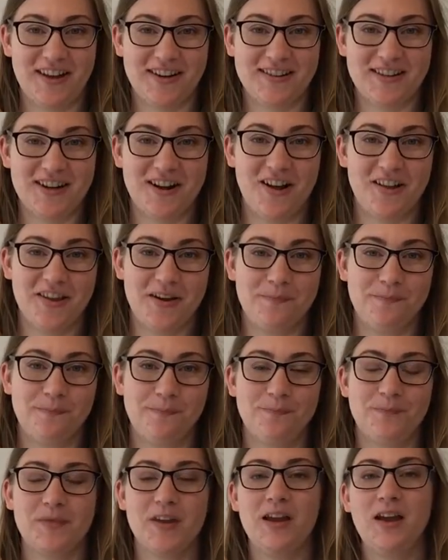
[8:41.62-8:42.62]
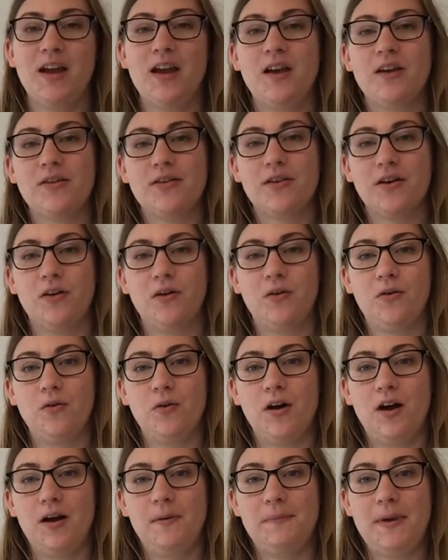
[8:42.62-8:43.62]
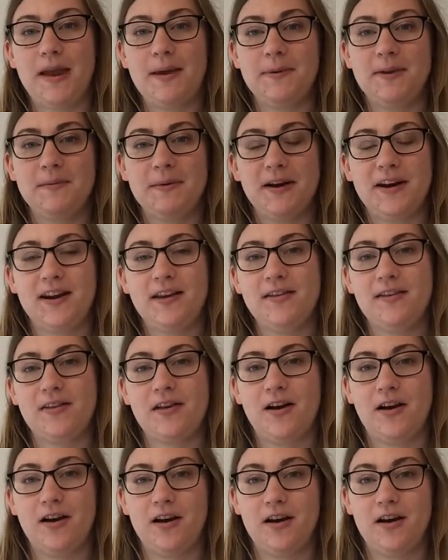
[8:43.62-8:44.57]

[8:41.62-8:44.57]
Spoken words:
you like to call them. So baby bunnies